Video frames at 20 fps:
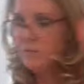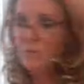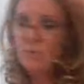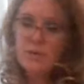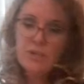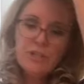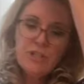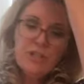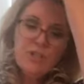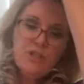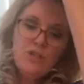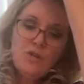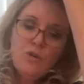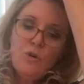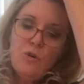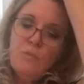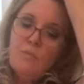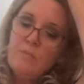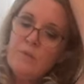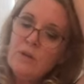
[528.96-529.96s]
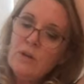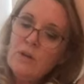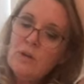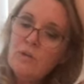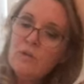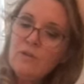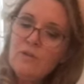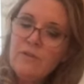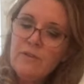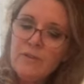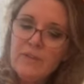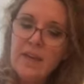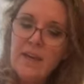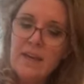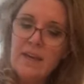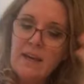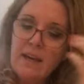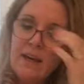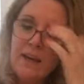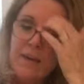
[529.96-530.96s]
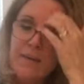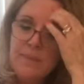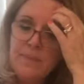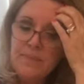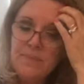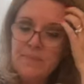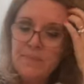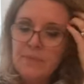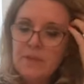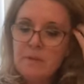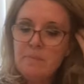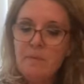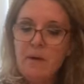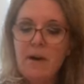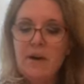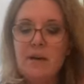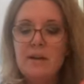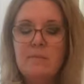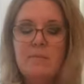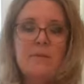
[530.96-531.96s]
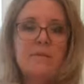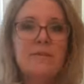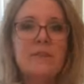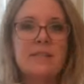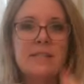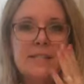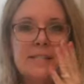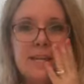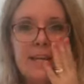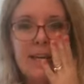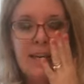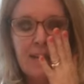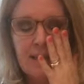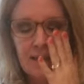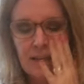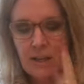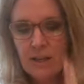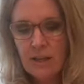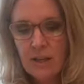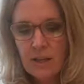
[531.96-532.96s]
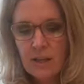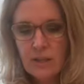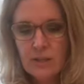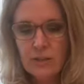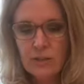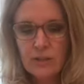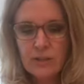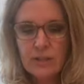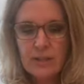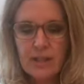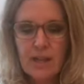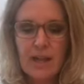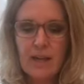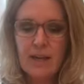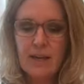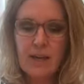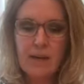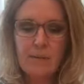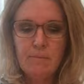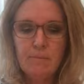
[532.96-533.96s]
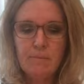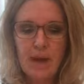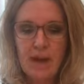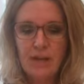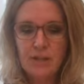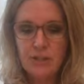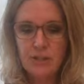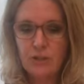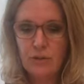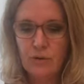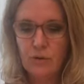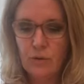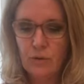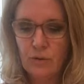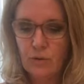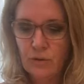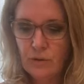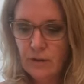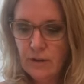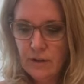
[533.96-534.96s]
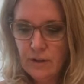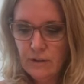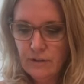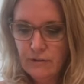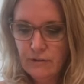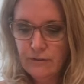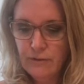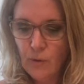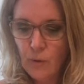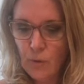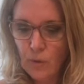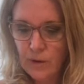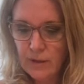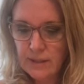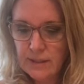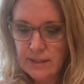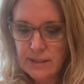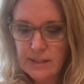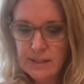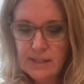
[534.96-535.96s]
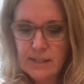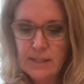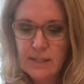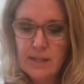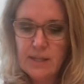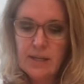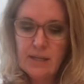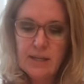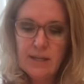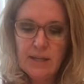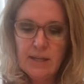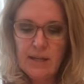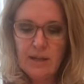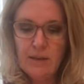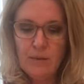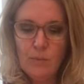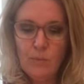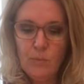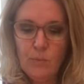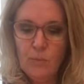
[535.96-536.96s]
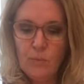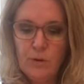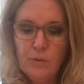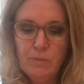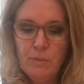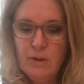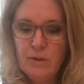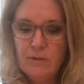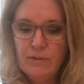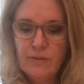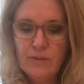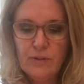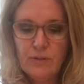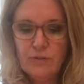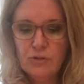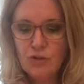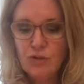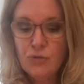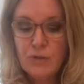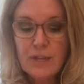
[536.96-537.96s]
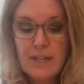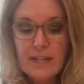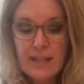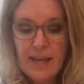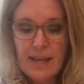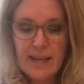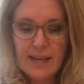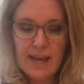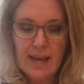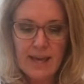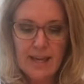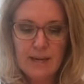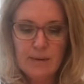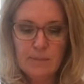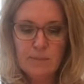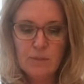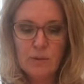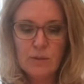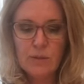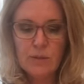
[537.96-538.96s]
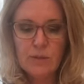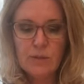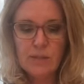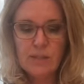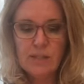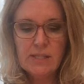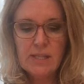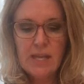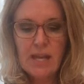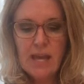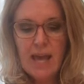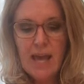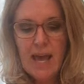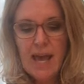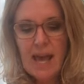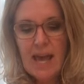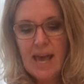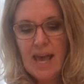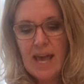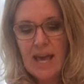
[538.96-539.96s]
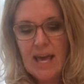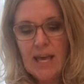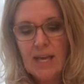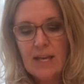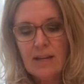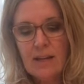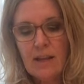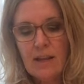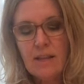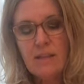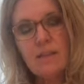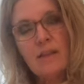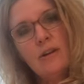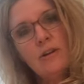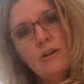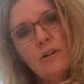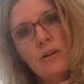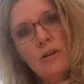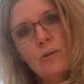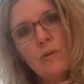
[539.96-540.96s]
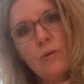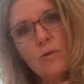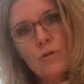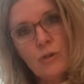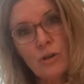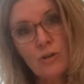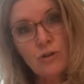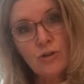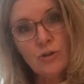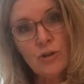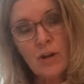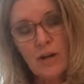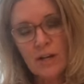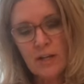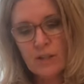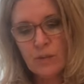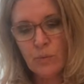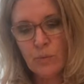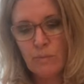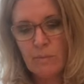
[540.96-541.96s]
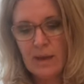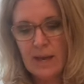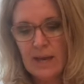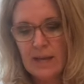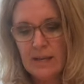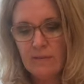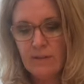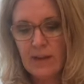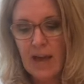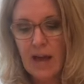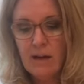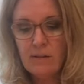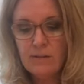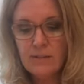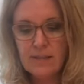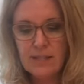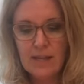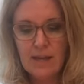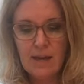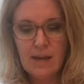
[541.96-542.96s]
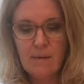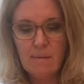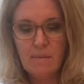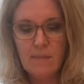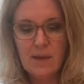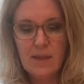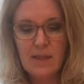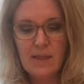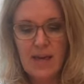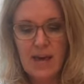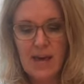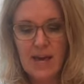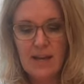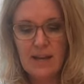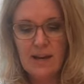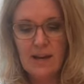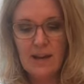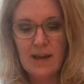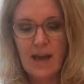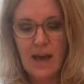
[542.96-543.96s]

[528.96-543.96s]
were just so beautiful. They, um, the bottom of the sea looked like a magical forest um, with beautiful tree-like animals. And their, their trunks were made of calcium that,